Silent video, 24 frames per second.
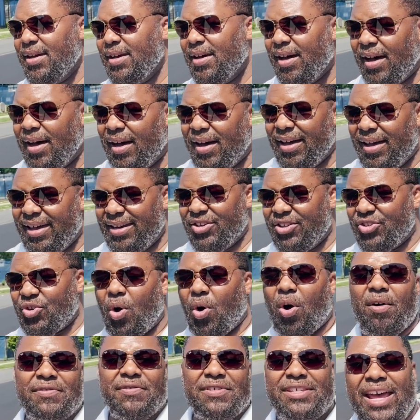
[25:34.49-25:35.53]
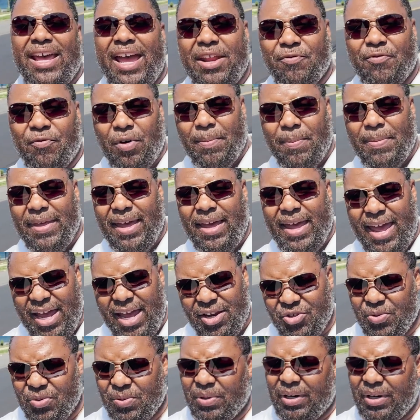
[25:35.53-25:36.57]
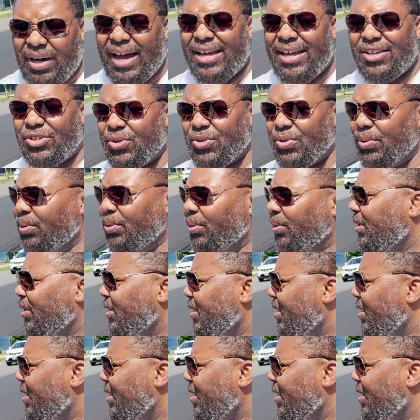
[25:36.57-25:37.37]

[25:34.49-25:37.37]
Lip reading: It is off-site from the actual high school